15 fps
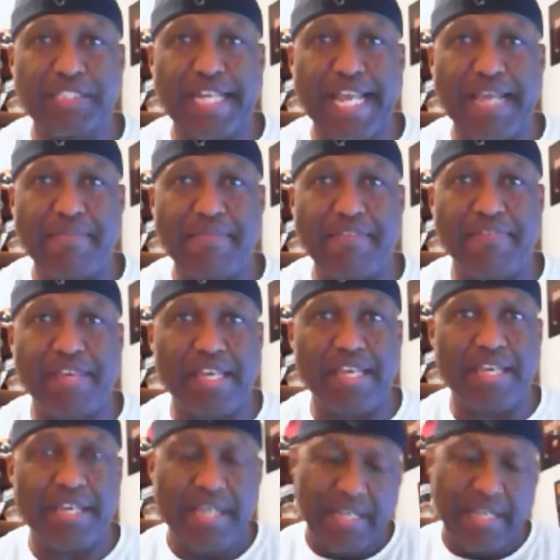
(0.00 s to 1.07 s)

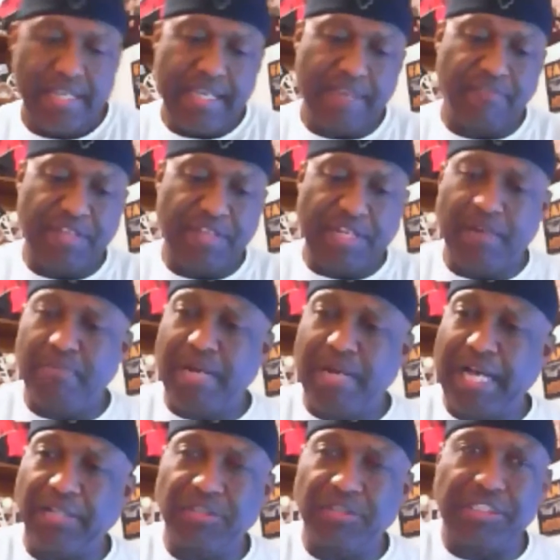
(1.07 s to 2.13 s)
ABV, and for their
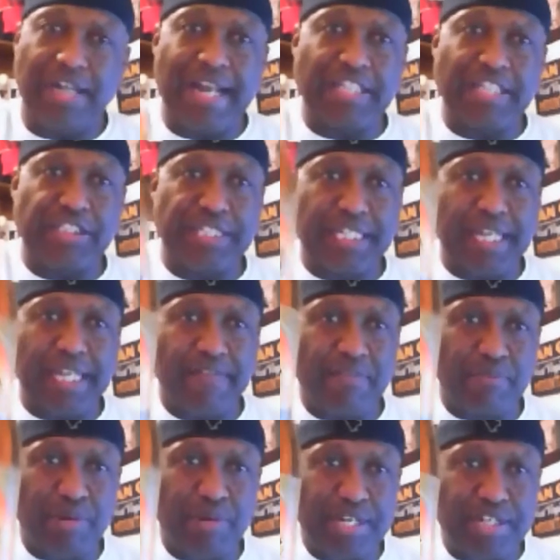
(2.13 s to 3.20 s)
bottles, they're actually
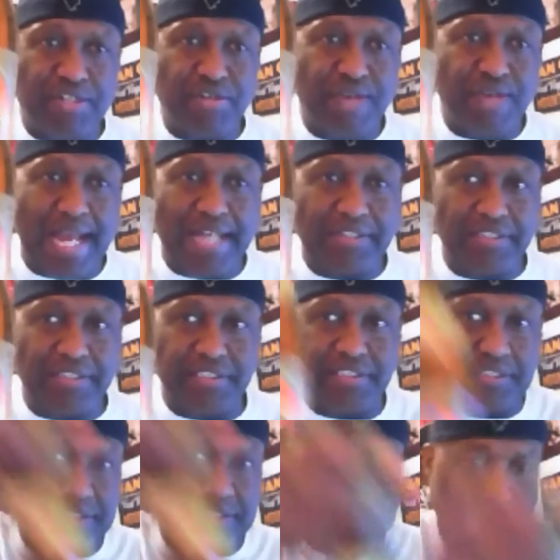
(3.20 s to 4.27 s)
11.2
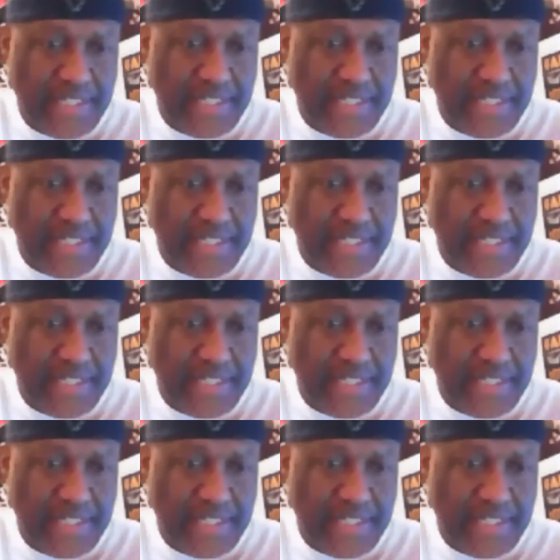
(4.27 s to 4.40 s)
ounces.